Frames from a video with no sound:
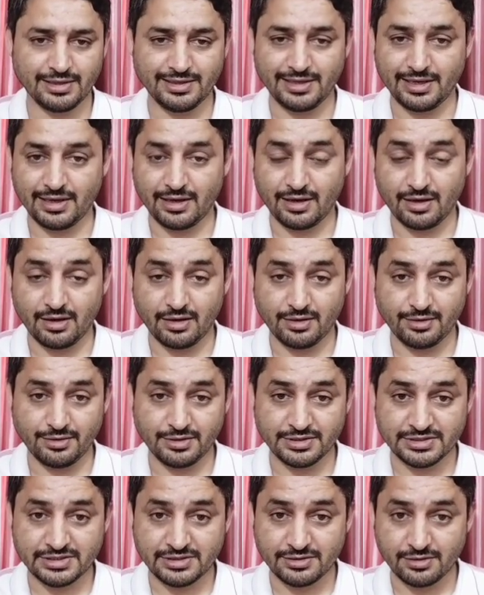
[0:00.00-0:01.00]
They are
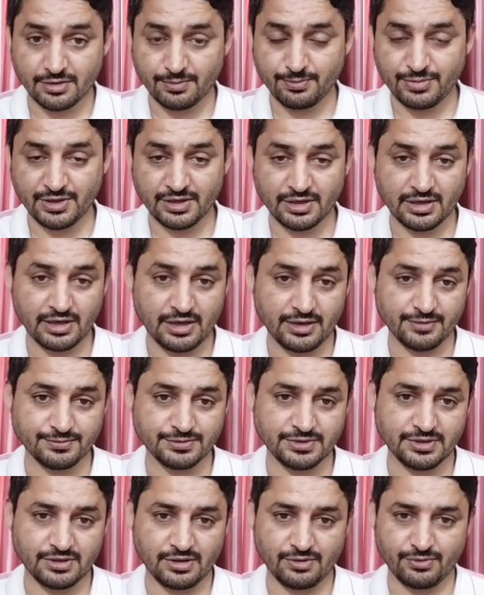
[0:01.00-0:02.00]
disturbing
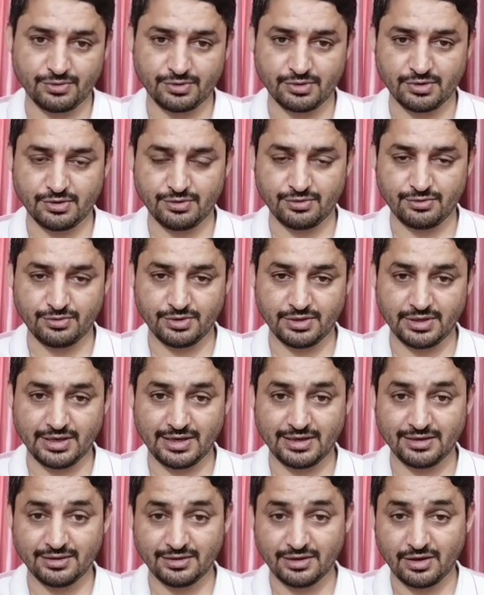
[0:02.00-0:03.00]
lives in our country,
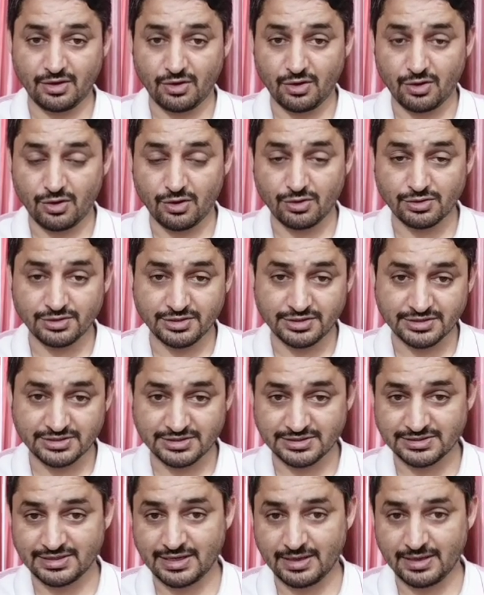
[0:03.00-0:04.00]
and all
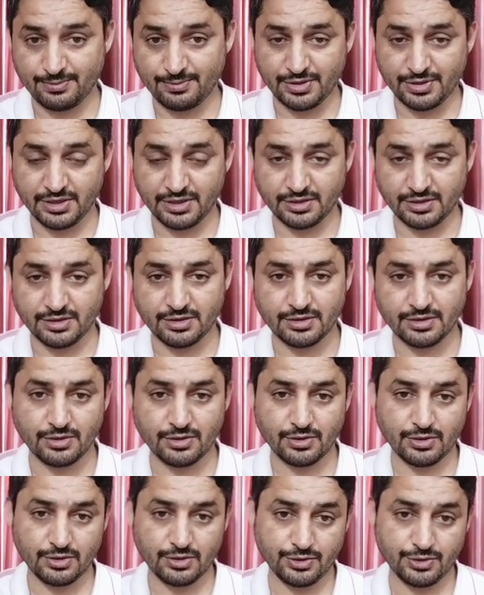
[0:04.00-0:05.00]
this is happening
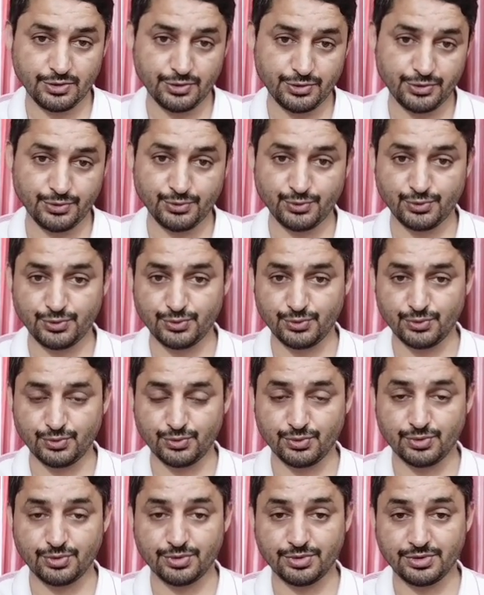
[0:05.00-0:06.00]
due
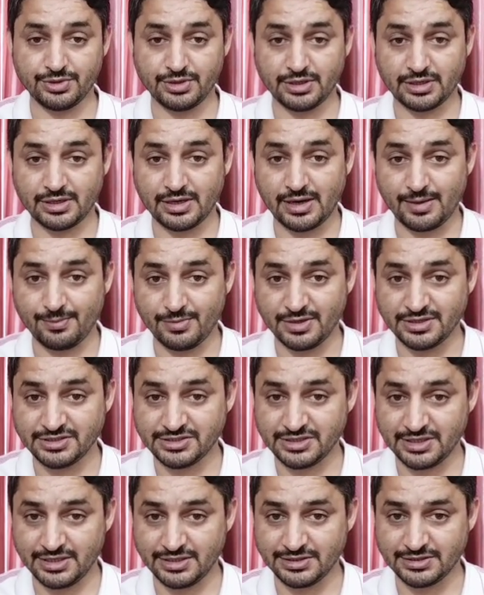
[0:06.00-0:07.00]
to the
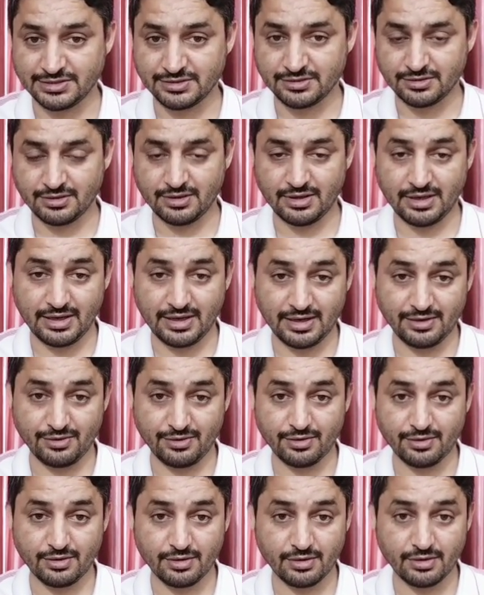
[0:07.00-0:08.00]
climate change
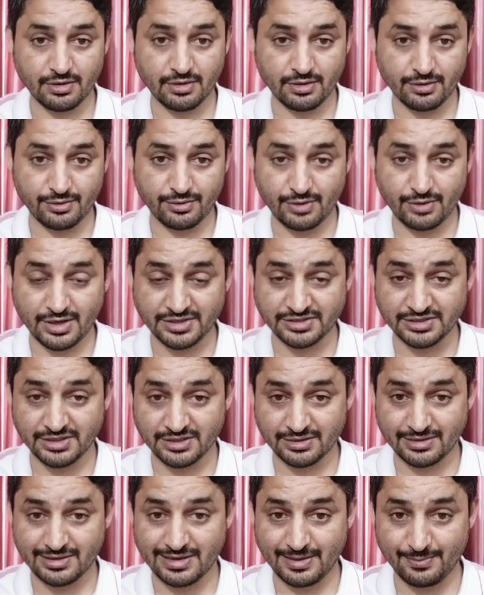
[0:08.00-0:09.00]
and a
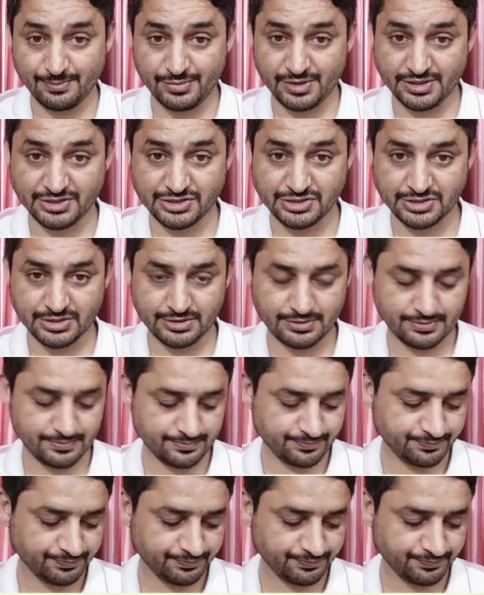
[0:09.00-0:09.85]
rising temperature.